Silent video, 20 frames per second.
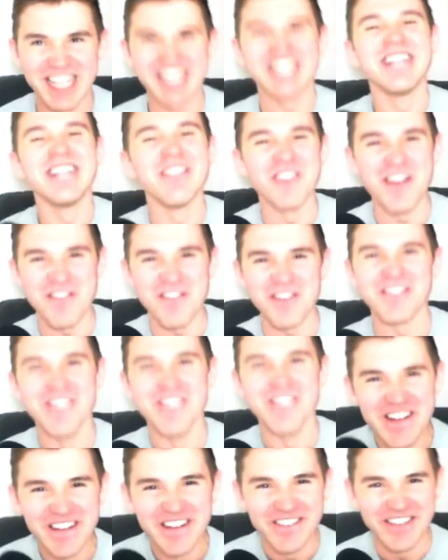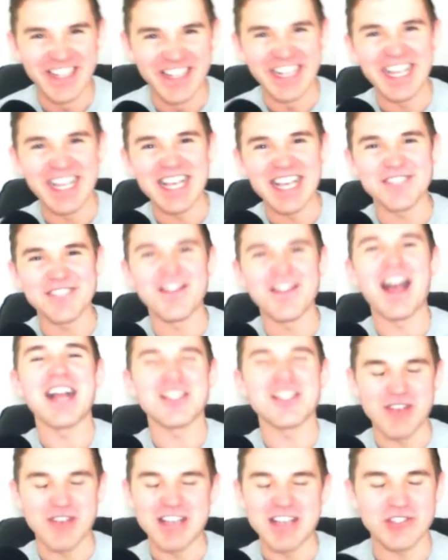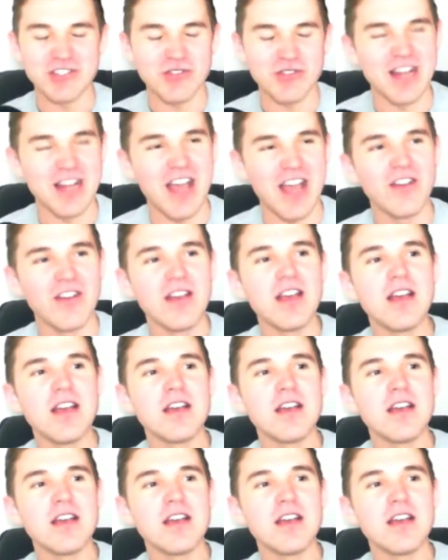where we're going to get some actual history now.